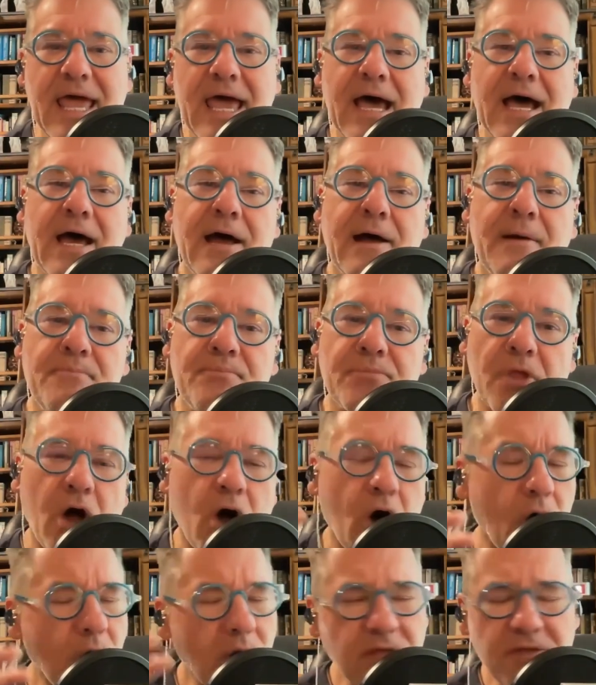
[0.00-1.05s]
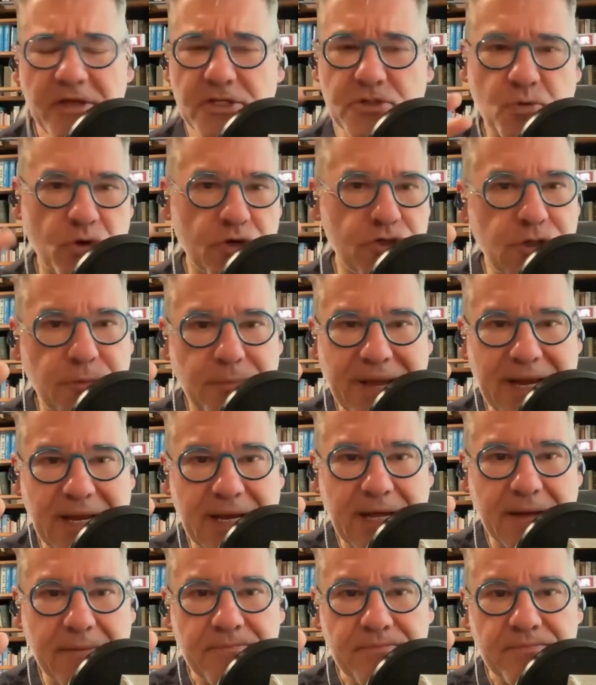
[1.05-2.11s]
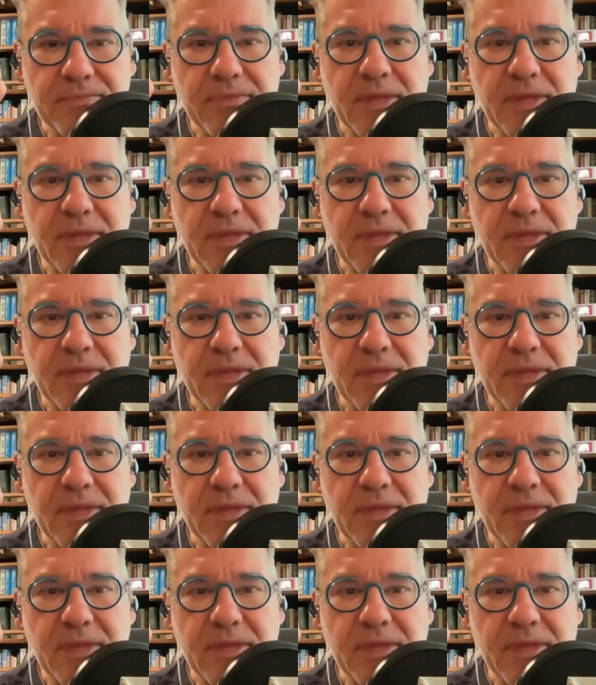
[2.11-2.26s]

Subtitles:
All of these words are made up.